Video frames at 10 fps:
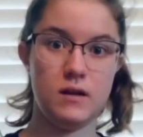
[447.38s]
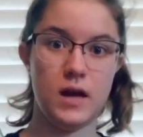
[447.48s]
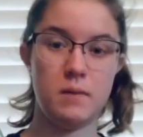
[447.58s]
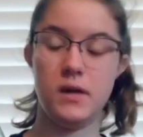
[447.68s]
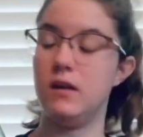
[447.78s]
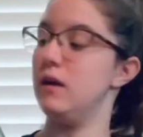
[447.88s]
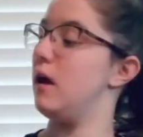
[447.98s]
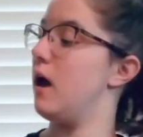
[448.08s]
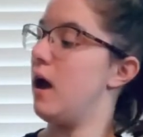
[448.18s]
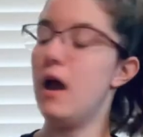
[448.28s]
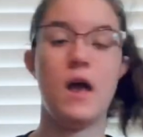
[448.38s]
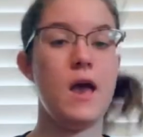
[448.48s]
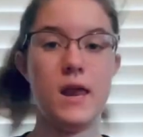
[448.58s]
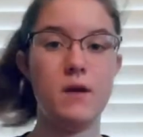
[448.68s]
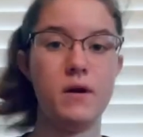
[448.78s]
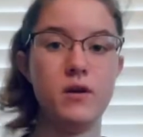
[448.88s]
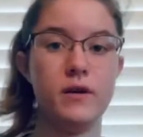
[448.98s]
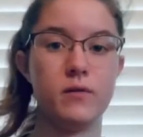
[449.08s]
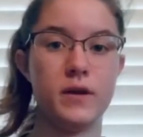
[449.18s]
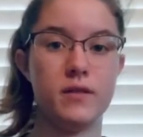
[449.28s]
I mean, anyone who
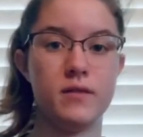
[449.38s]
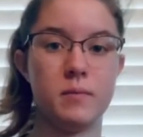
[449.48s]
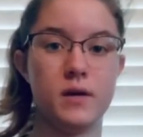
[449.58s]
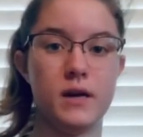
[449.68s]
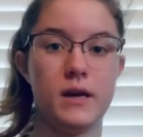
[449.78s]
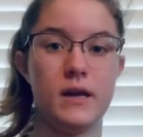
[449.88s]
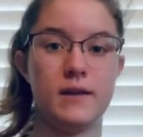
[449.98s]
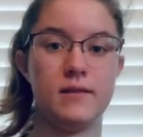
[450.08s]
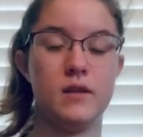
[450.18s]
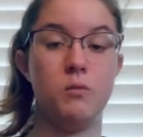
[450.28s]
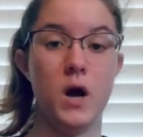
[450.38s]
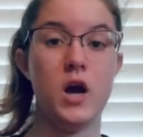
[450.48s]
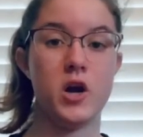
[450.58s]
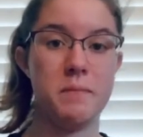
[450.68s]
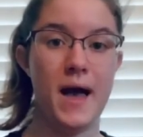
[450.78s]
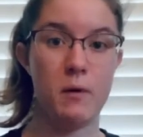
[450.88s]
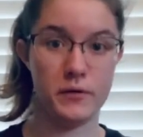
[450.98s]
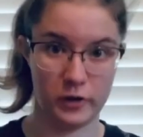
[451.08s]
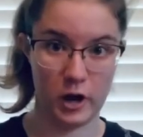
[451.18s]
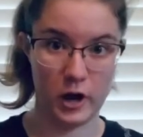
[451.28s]
has read this book and has seen what her
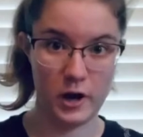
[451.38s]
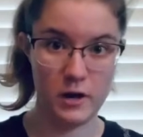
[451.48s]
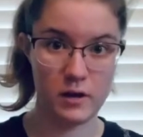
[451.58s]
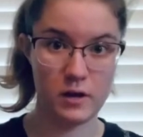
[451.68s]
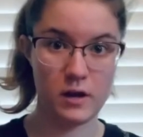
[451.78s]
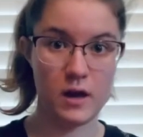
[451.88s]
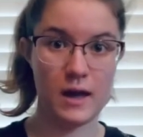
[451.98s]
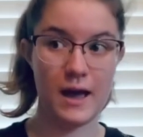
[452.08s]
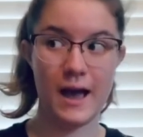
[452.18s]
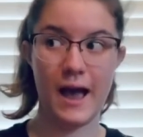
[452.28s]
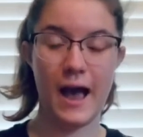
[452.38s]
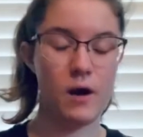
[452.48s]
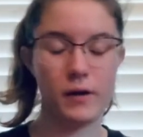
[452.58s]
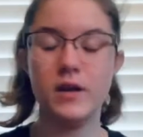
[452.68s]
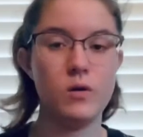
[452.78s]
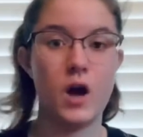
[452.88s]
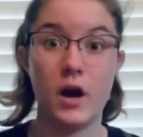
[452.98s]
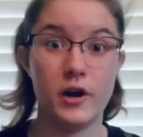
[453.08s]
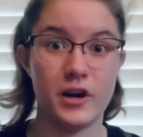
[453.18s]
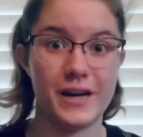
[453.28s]
powers are, how can you not
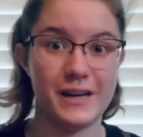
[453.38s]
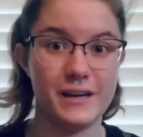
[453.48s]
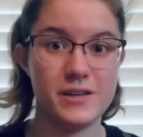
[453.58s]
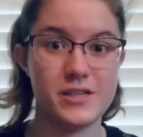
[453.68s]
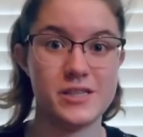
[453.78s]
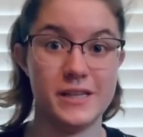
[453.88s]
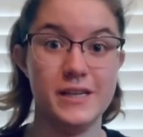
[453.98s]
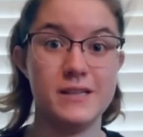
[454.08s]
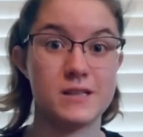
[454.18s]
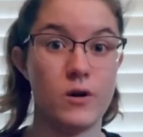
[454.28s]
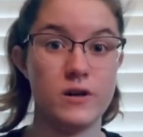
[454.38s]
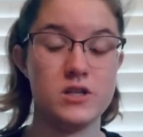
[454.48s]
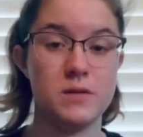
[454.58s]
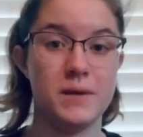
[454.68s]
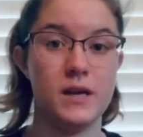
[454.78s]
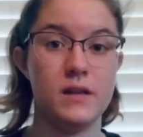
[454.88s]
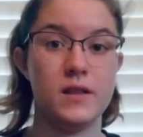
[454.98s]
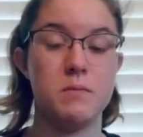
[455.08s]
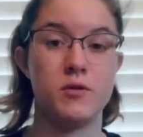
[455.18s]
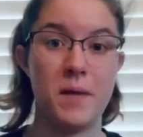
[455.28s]
agree? She is going to be the
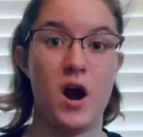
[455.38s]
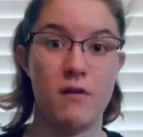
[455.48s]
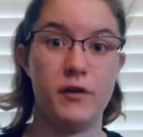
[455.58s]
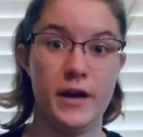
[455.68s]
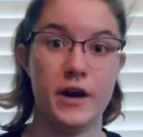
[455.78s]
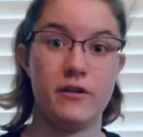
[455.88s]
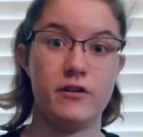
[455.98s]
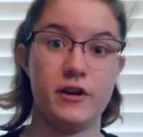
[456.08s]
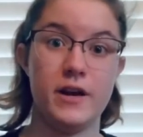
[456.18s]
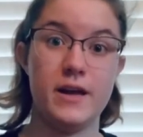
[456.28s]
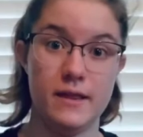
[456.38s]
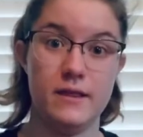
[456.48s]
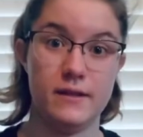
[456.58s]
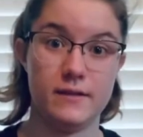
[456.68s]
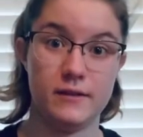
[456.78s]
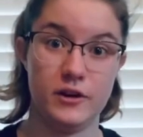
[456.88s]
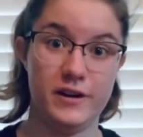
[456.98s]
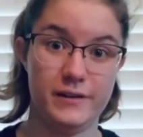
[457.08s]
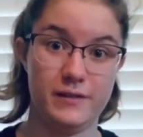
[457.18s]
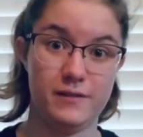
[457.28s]
most powerful character in this
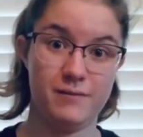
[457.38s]
series.